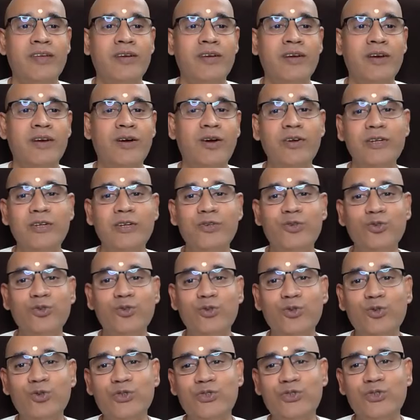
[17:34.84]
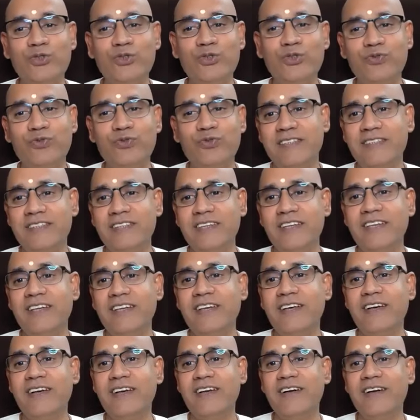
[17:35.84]
according to whose feet?
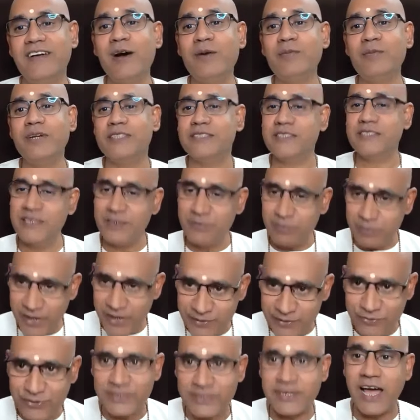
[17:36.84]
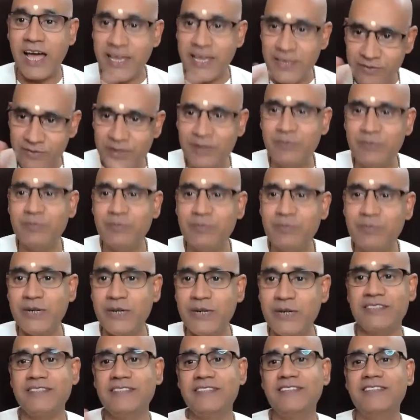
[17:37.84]
Vamana said, My feet. I will measure.
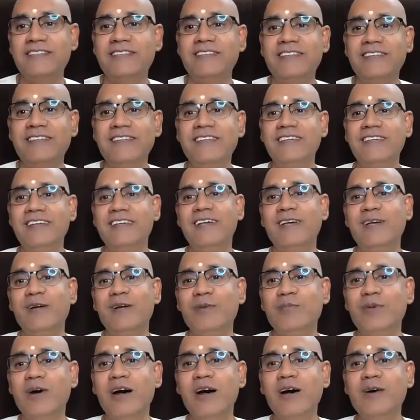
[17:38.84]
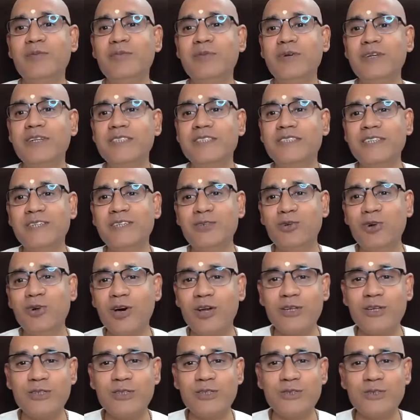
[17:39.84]
Mahabali said, You
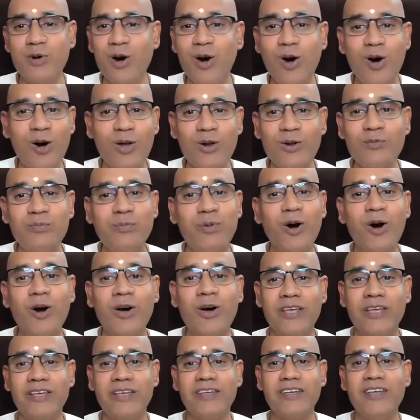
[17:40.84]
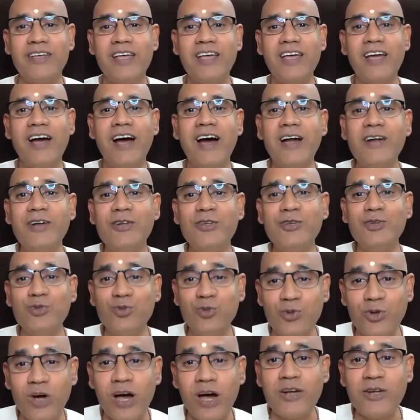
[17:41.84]
are a small boy, and
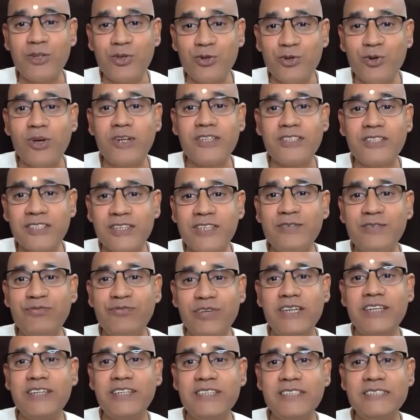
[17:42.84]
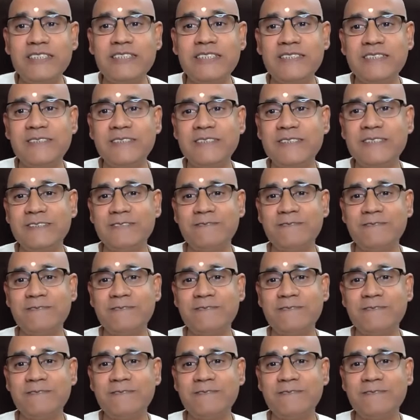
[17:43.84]
you and your three feet is